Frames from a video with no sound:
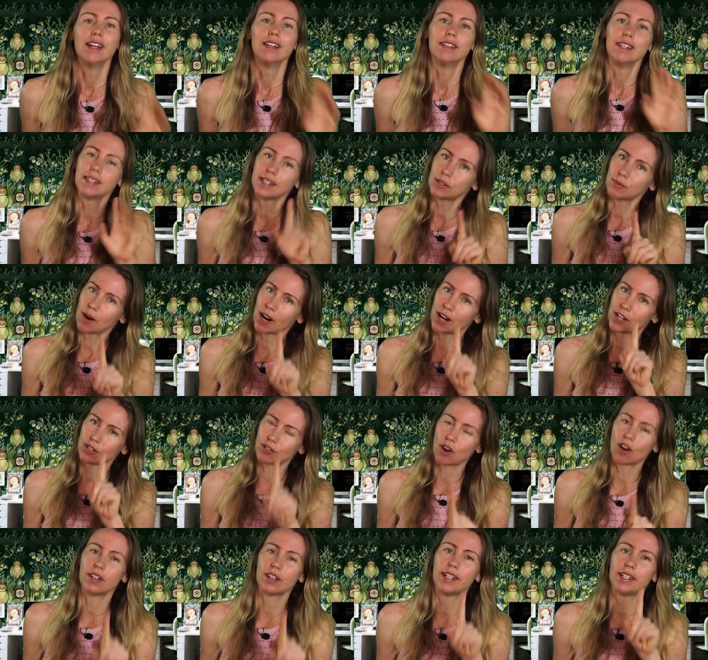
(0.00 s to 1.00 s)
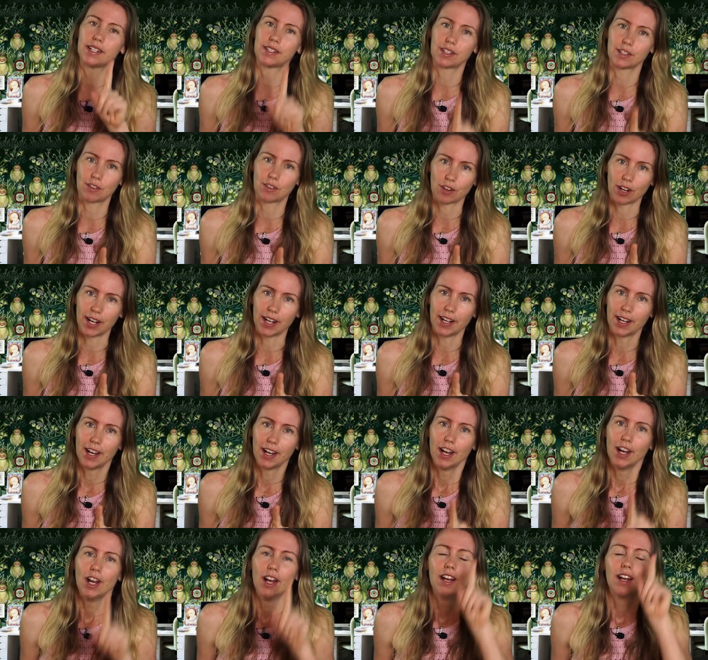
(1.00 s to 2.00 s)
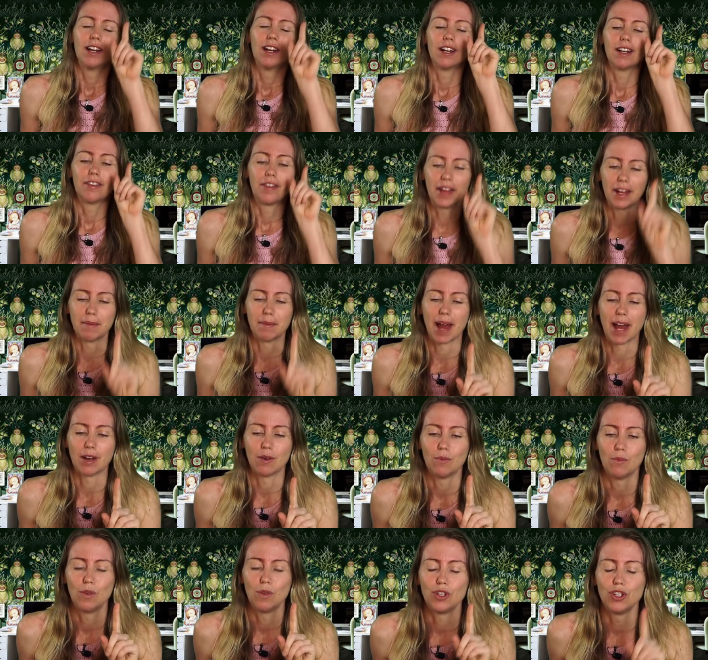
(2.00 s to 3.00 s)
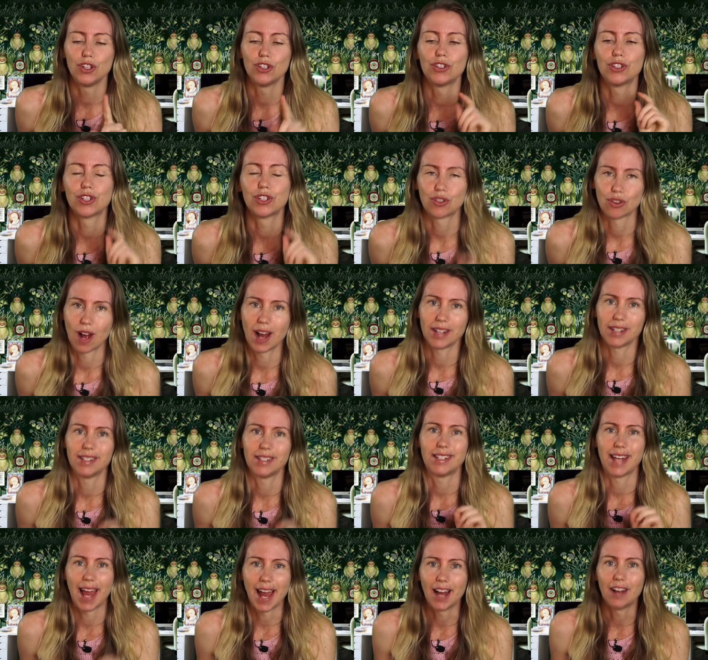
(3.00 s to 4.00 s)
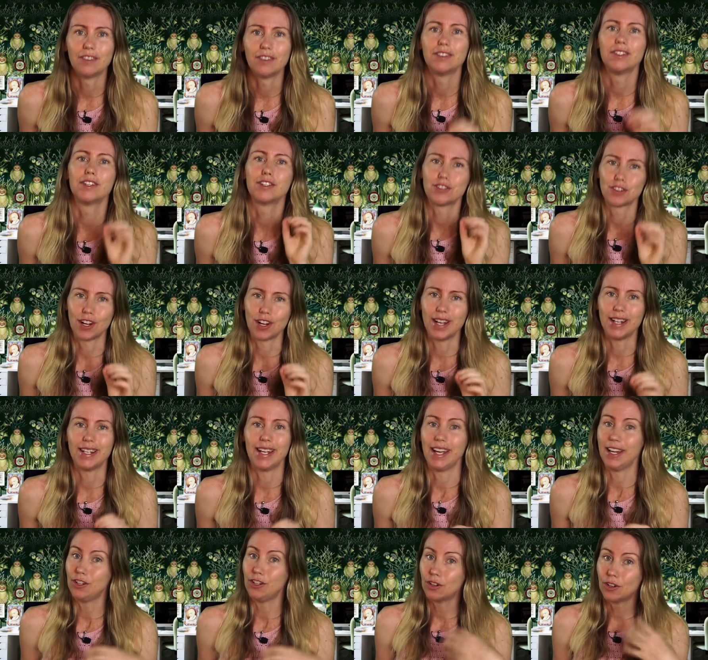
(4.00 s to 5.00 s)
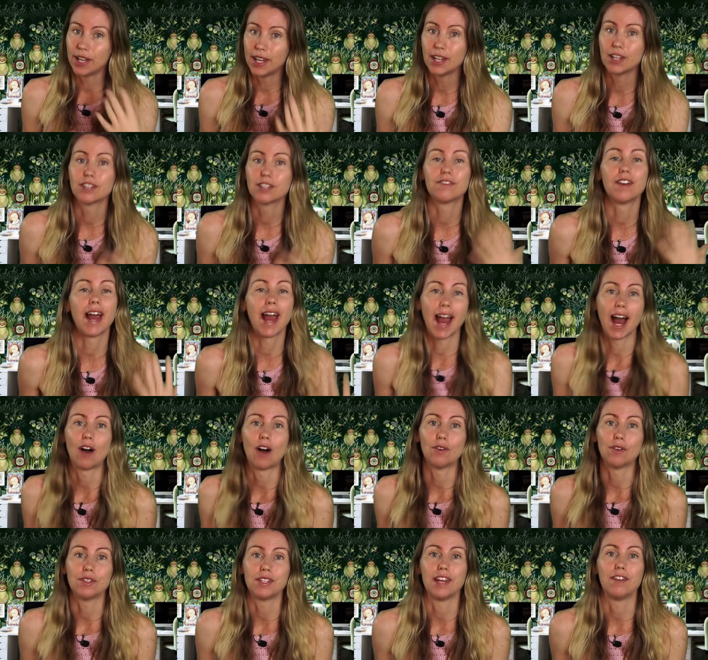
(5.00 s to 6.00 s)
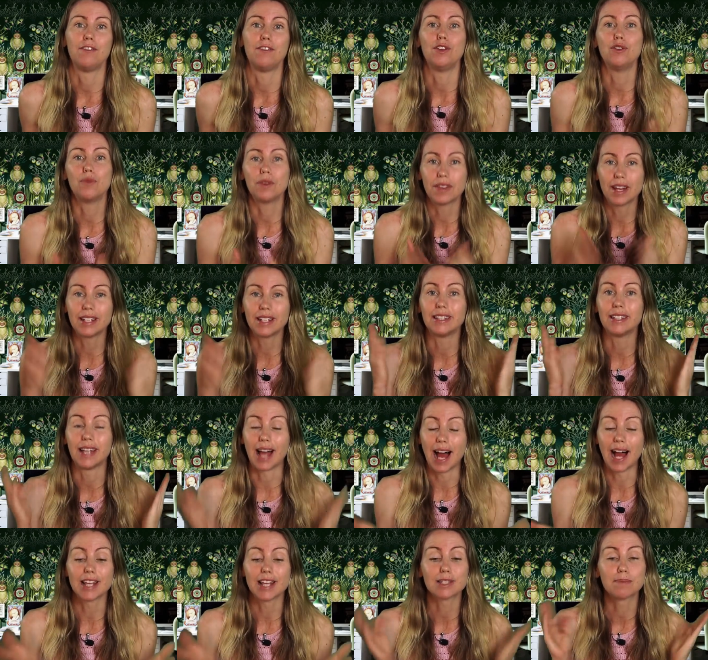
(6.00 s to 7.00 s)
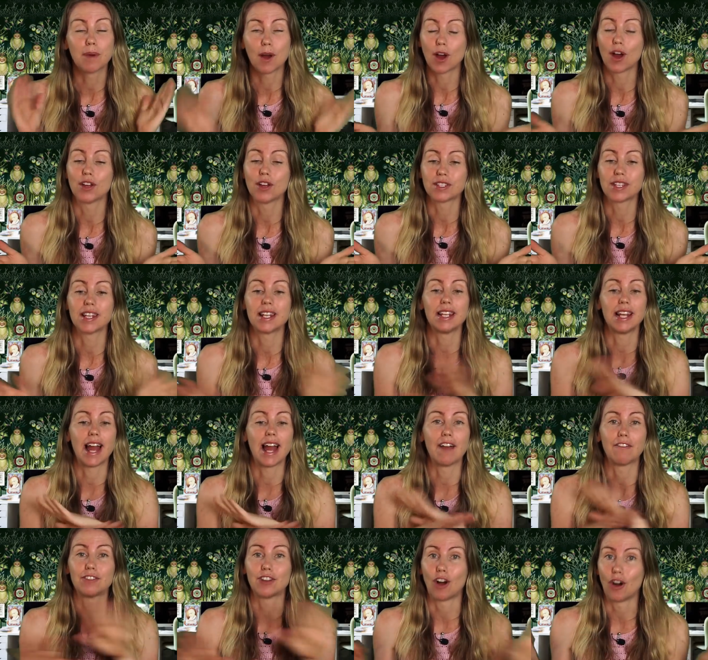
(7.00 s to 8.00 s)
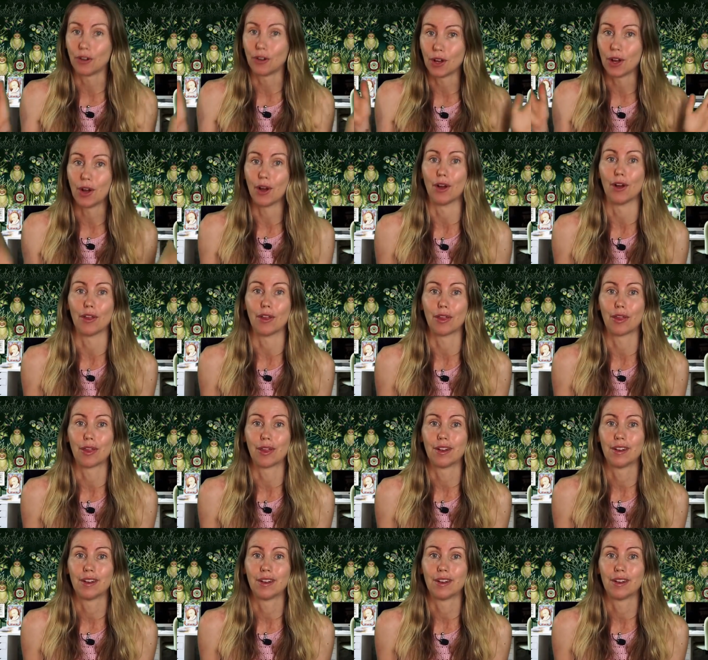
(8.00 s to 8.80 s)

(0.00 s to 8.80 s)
This is where I strongly disagree. Think about it. Would you strut down the street in your heels for hours if you were the last person left on earth?